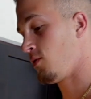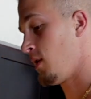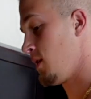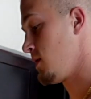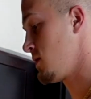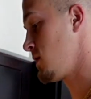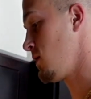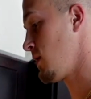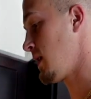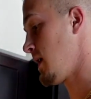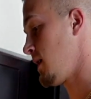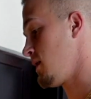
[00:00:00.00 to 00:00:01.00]
run. So we
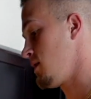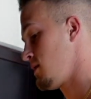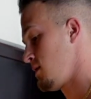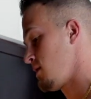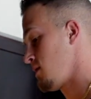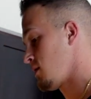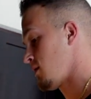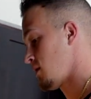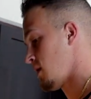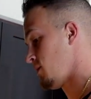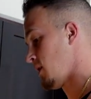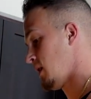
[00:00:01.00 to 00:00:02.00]
got a
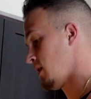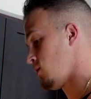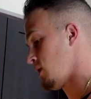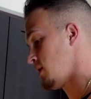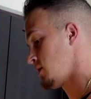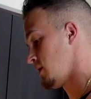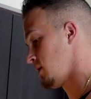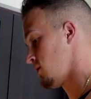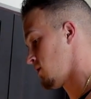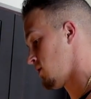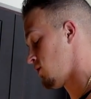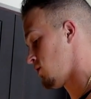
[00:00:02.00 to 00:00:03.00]
cup of egg whites and
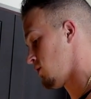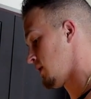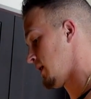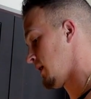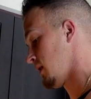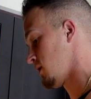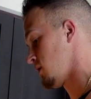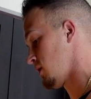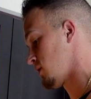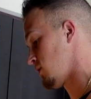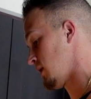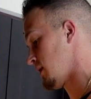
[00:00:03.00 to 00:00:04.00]
whole egg
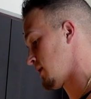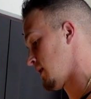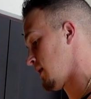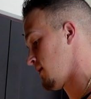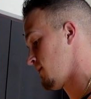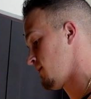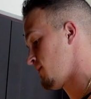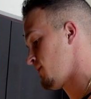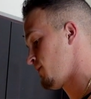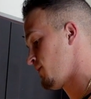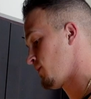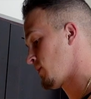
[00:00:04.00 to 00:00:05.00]
cooked right there.
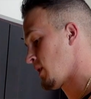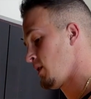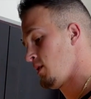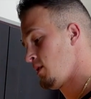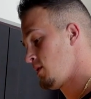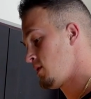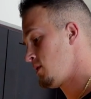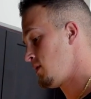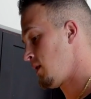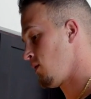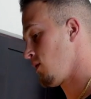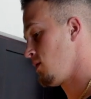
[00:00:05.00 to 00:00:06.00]

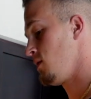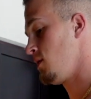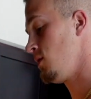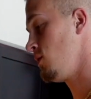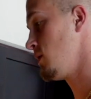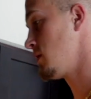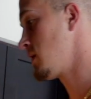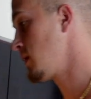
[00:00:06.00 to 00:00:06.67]
Now what we're gonna do is